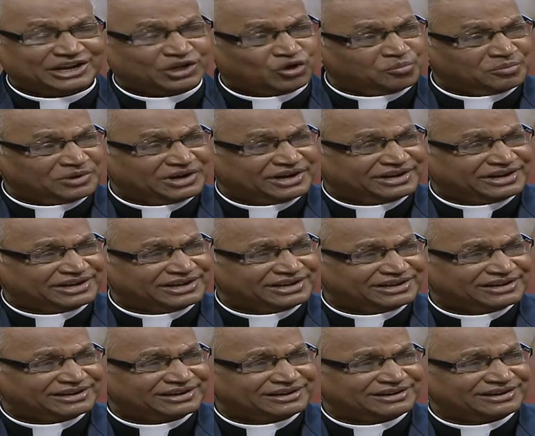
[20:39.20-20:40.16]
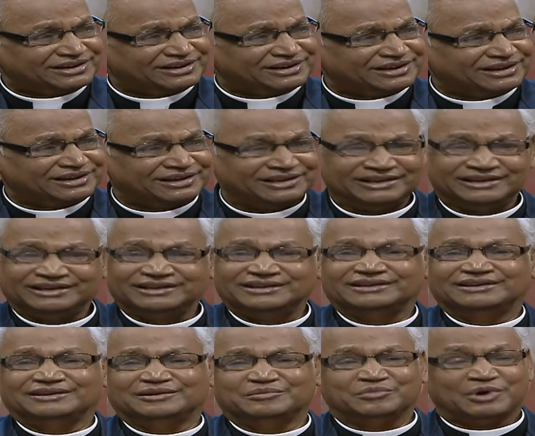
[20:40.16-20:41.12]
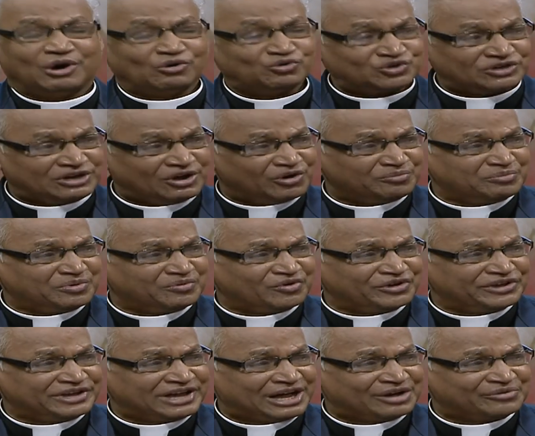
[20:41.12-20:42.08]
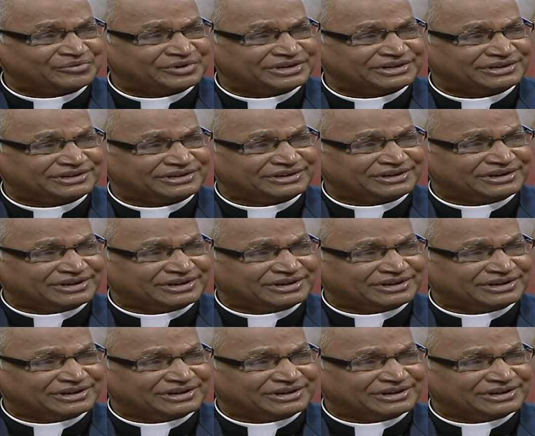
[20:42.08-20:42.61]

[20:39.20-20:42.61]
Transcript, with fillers: great humility, he bows down before Yahweh,